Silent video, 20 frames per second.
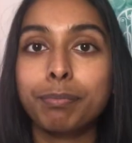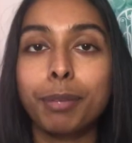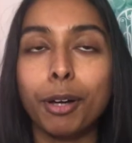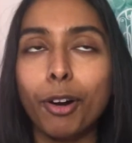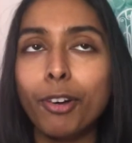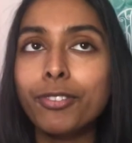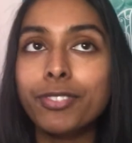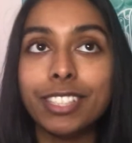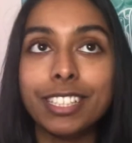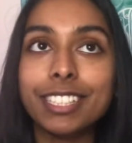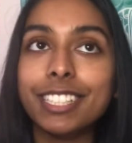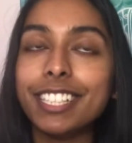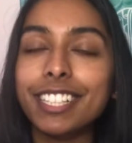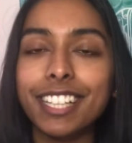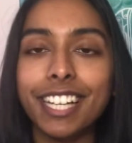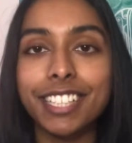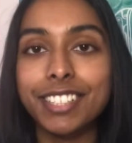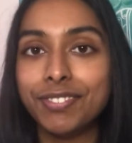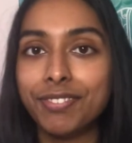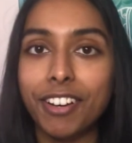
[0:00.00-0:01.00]
But obviously,
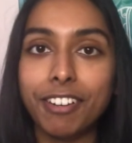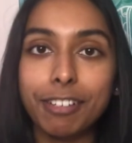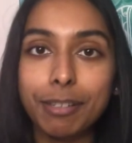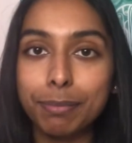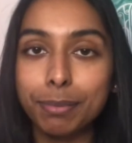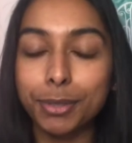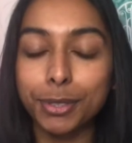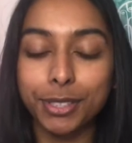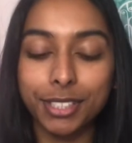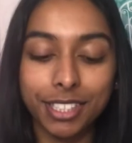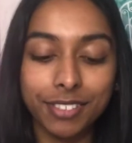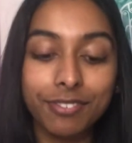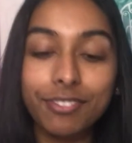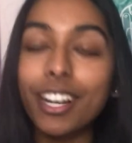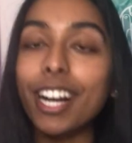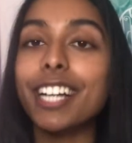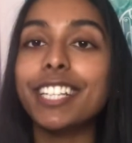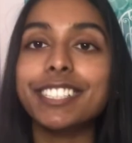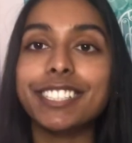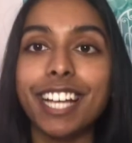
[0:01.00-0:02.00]
that's very broad
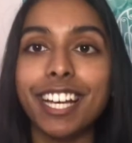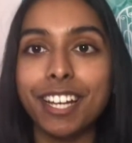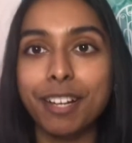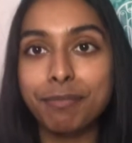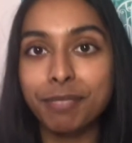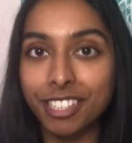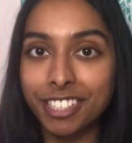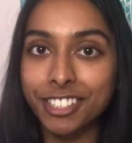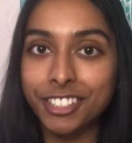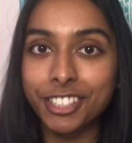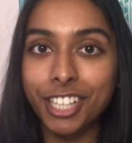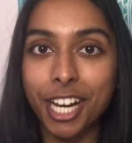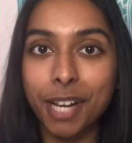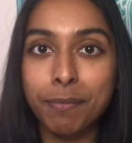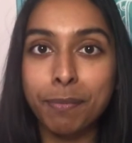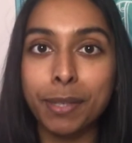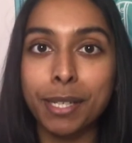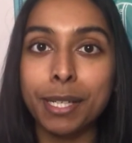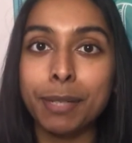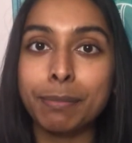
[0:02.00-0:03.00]
advice, and I'm going to try
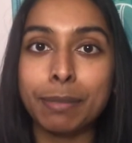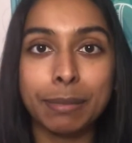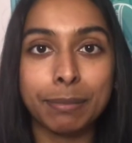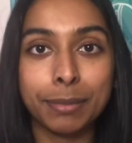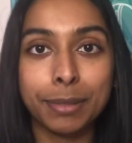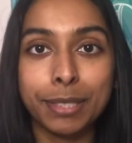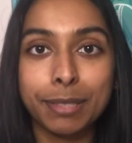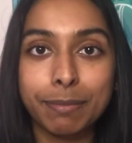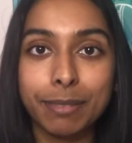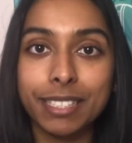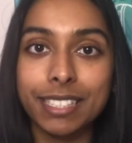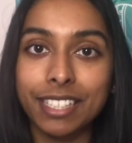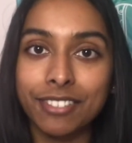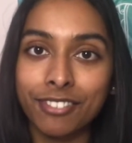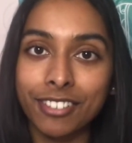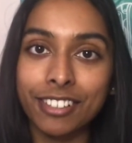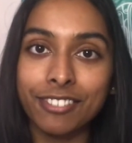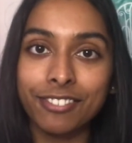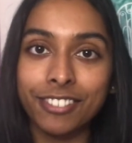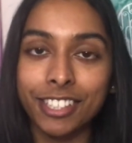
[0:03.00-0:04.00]
and be a bit more
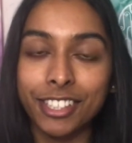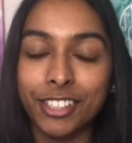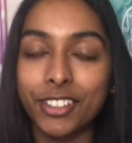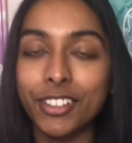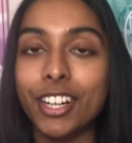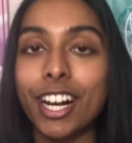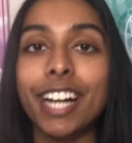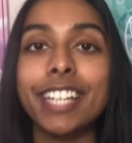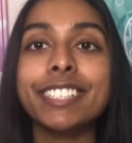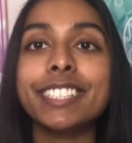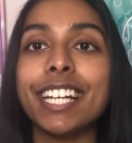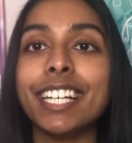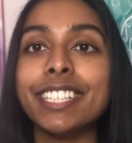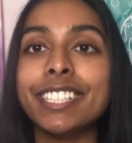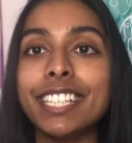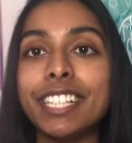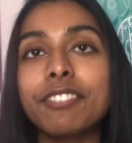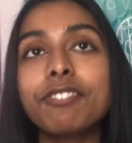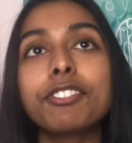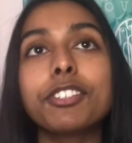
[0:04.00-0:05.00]
specific for you guys and give